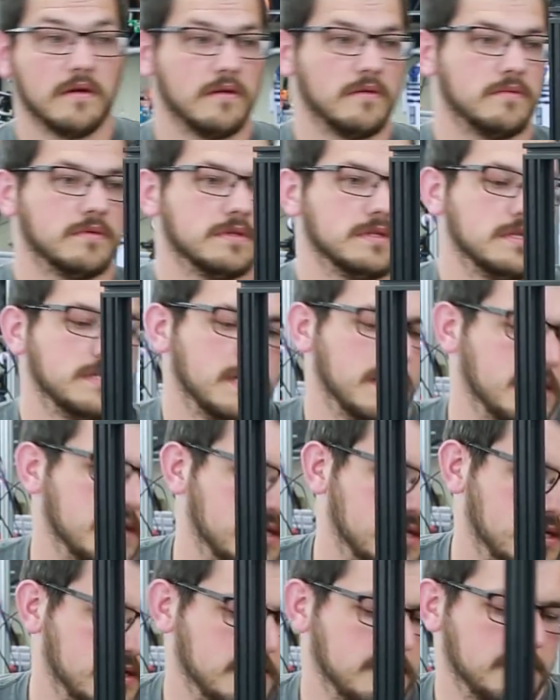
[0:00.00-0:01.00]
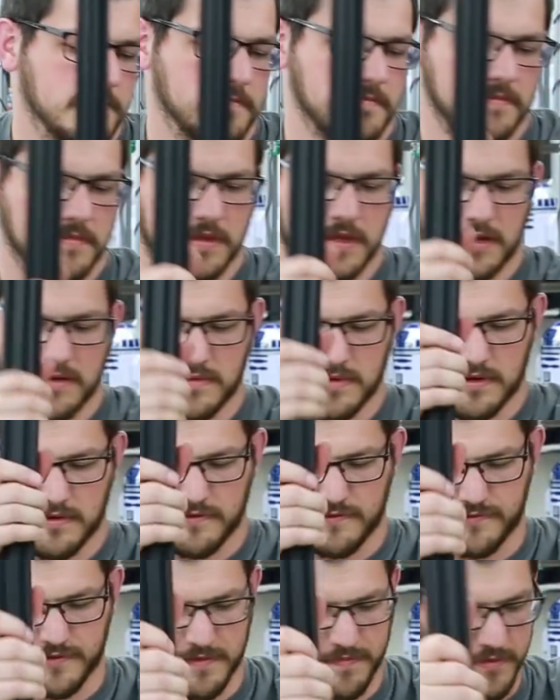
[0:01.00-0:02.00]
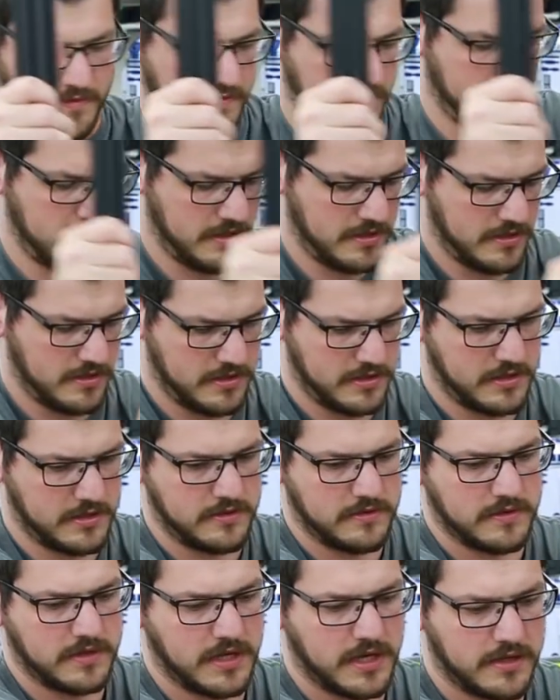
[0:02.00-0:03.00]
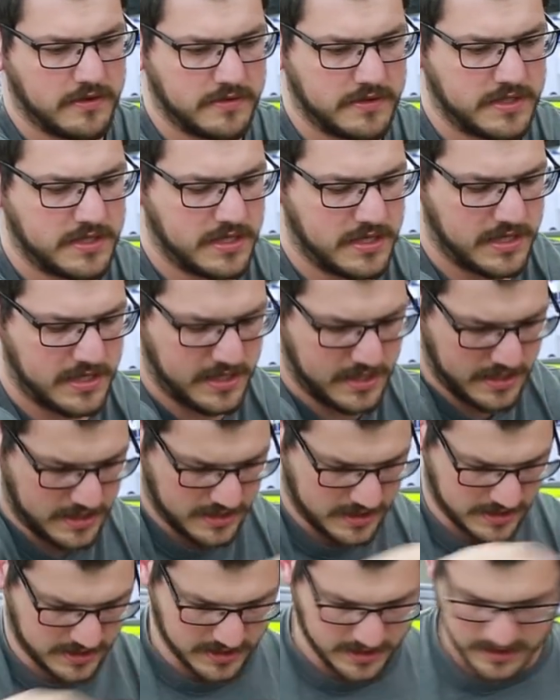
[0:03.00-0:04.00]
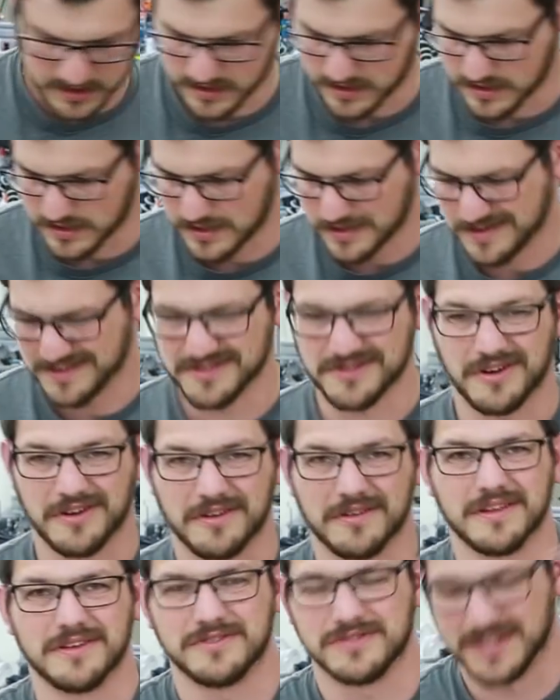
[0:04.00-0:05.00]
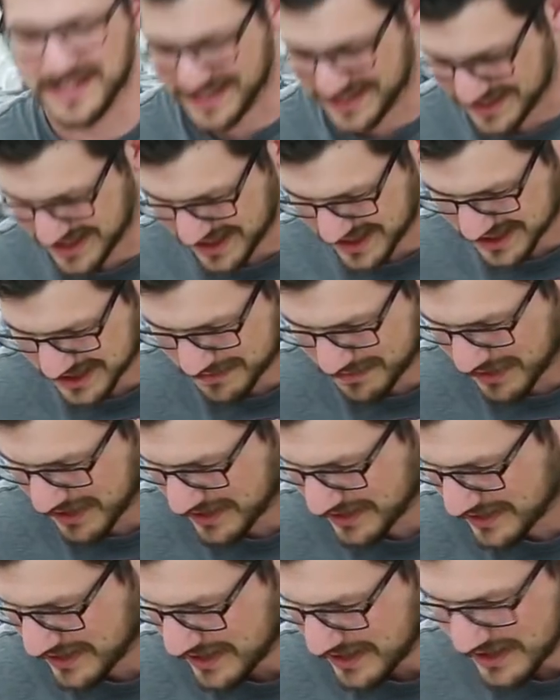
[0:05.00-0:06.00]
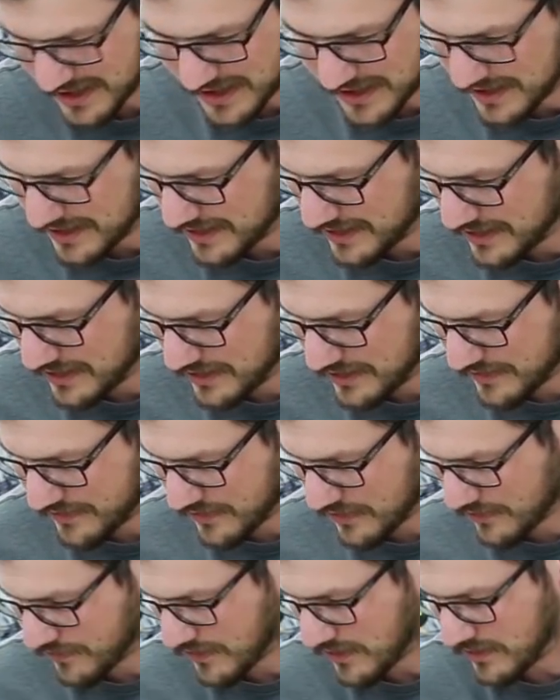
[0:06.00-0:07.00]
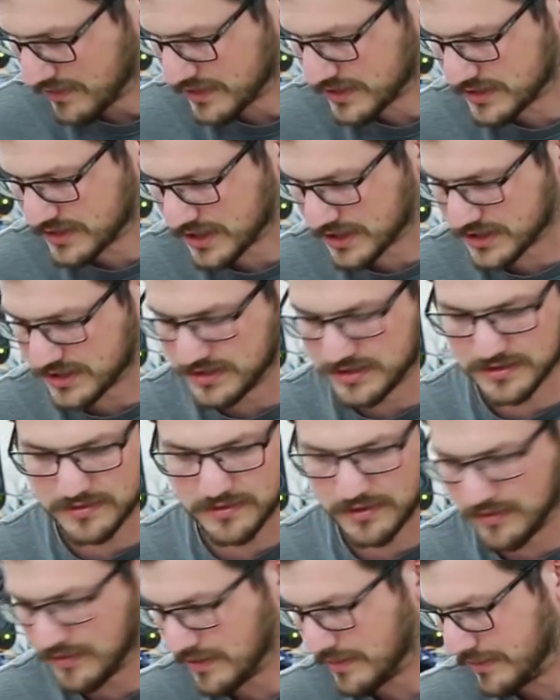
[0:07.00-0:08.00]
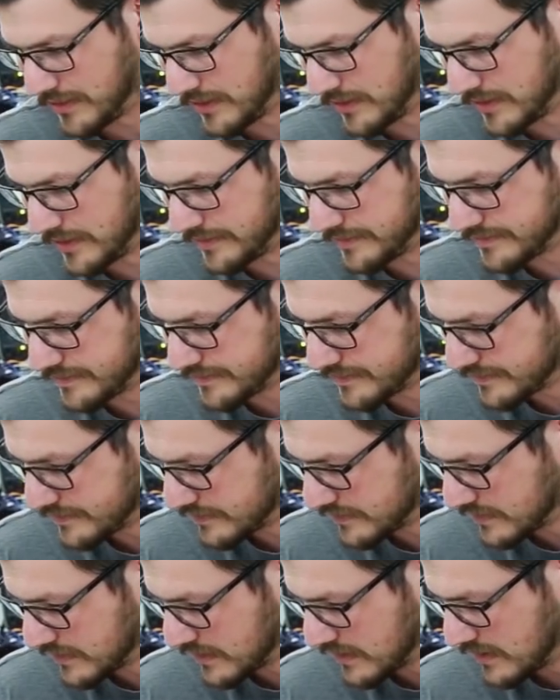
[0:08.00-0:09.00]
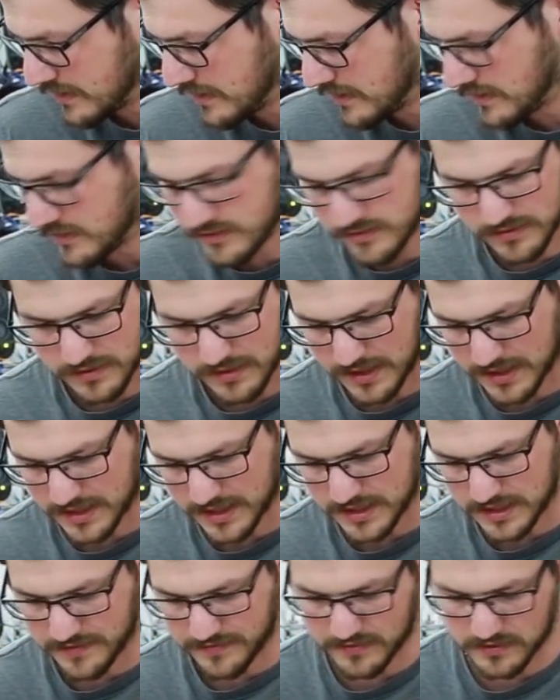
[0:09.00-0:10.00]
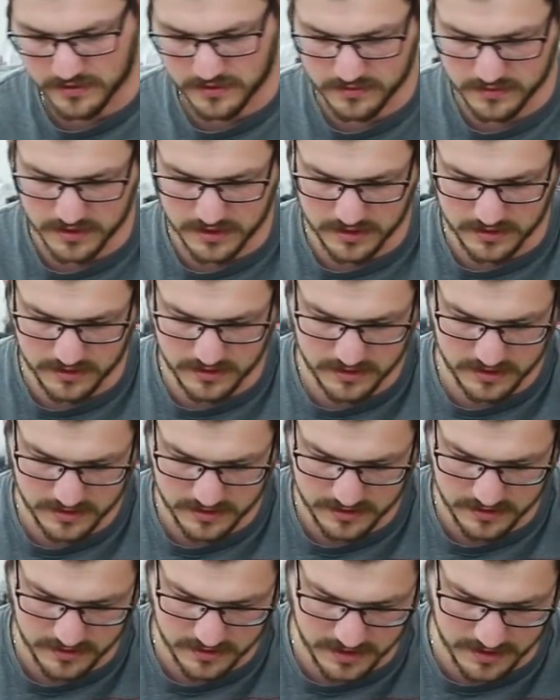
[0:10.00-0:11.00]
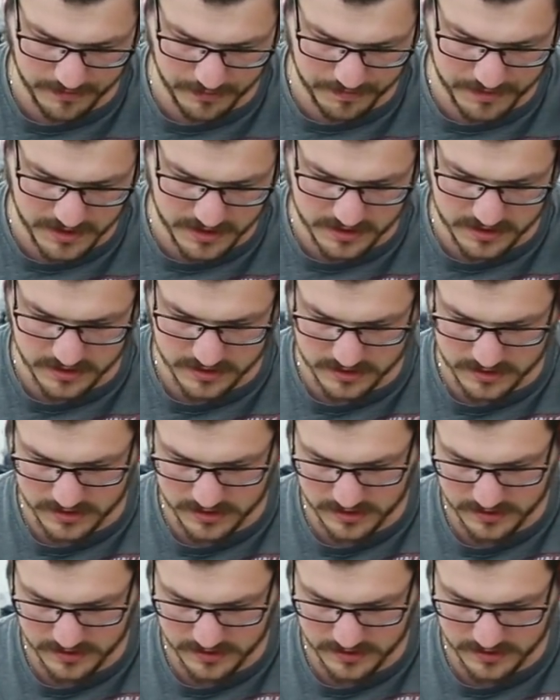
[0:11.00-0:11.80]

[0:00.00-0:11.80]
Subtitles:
One side done. Now we're gonna flip over here to do the other side. It's hard to let you guys see this, but if you're following instructions, you'll know what I'm doing. It's really not that difficult here. A couple pieces.